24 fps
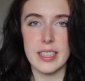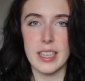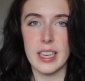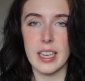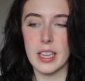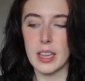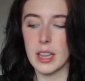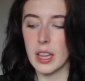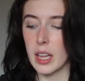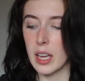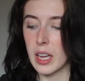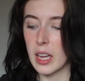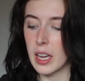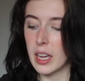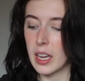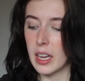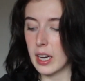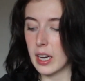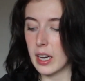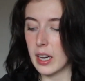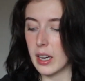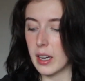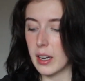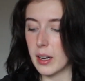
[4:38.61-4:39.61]
Like,
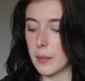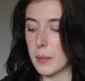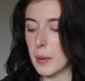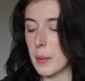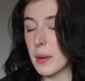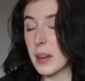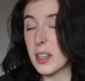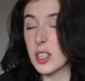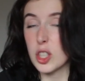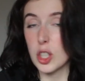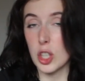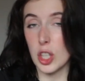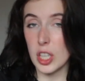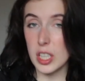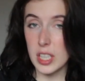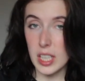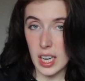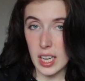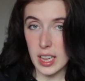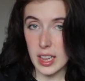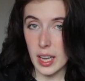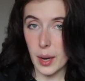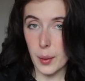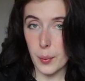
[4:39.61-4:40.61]
maybe I should have
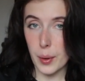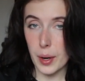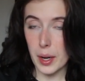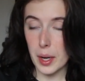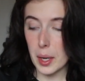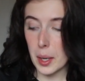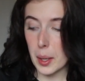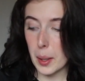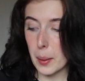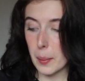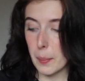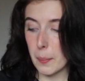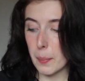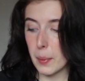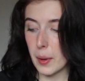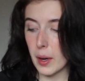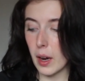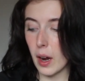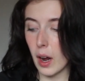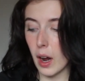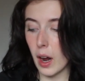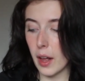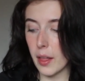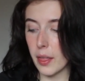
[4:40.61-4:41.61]
done it that way,
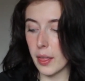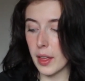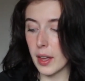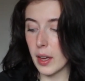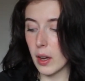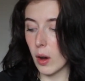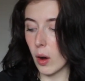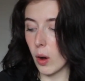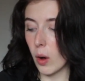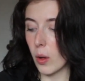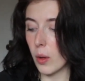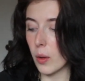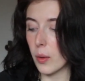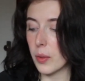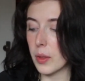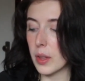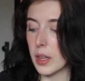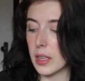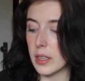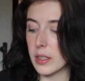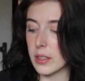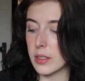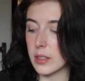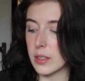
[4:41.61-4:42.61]
but I think all of
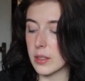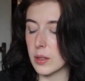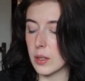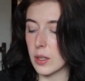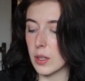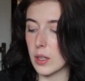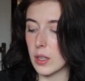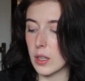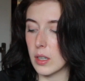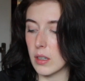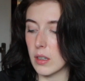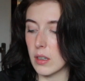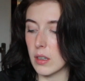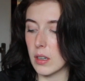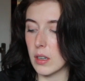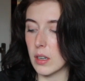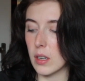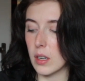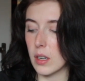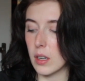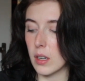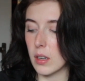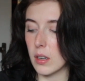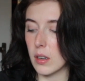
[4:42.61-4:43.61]
these,
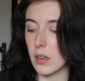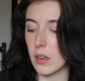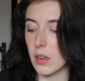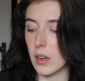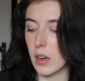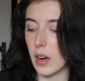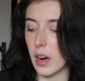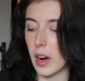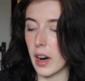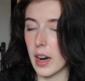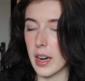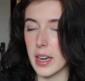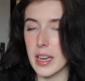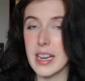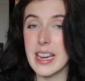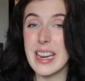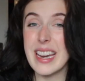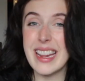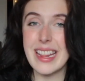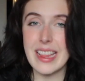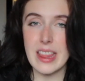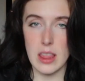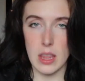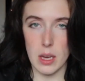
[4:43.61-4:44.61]
I
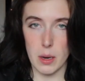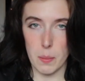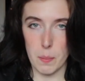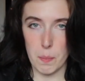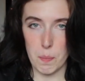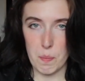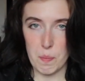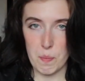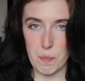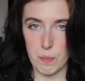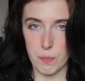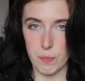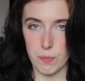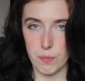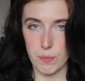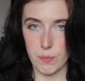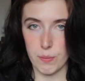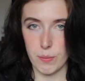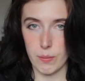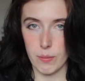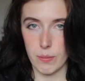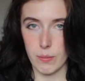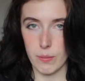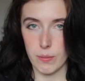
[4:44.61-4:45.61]
need them
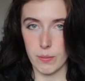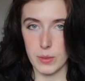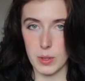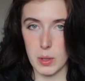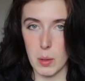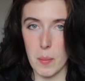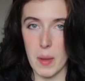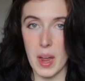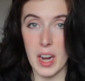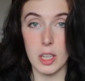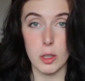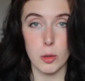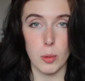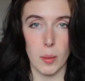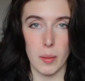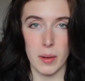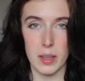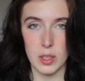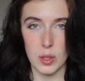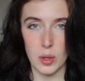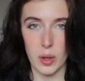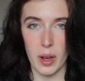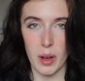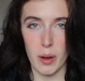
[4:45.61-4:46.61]
to manage my
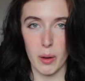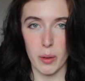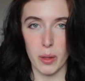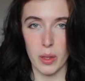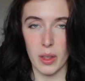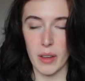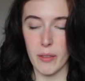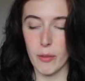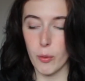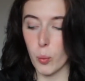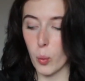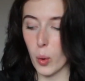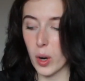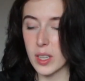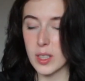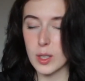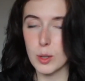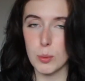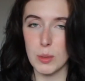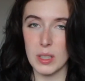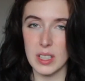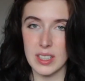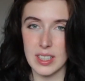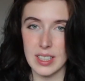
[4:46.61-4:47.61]
mental health. If one
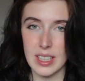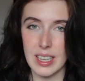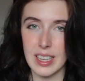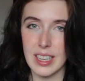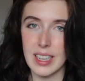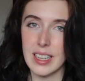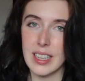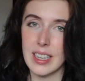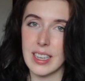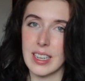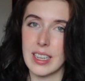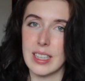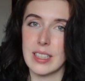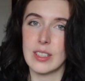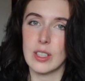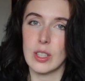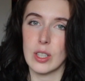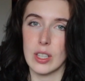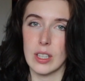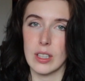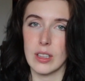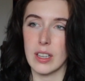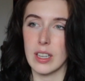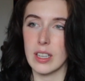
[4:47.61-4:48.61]
is missing, it's
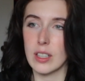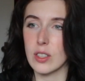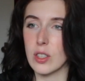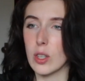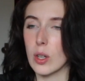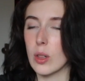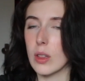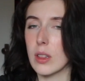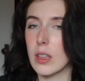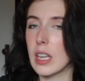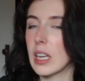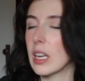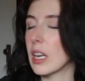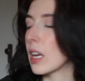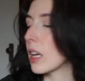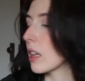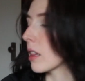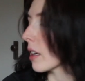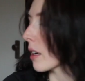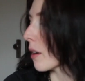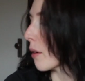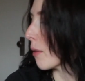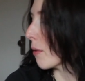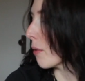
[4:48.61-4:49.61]
gonna like start leaking
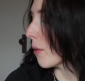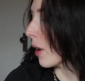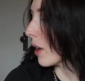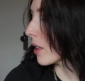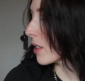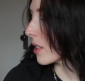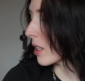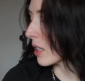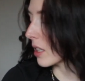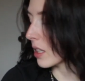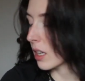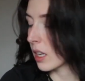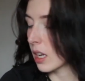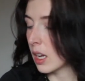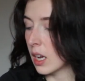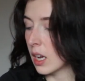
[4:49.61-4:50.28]
like a faucet.